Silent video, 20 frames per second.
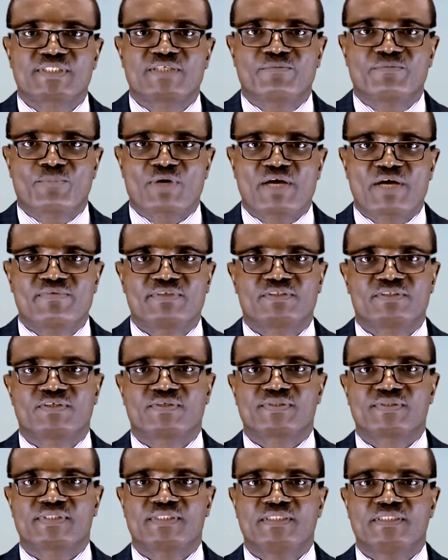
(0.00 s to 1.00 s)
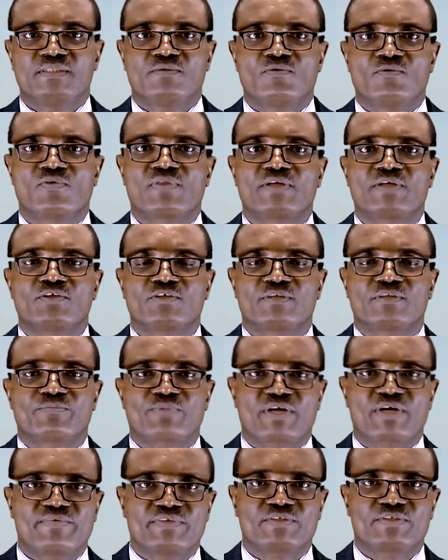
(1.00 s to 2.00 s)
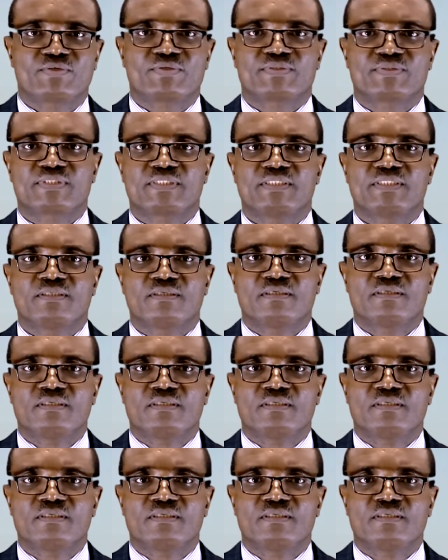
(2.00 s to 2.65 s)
a private currency with another private currency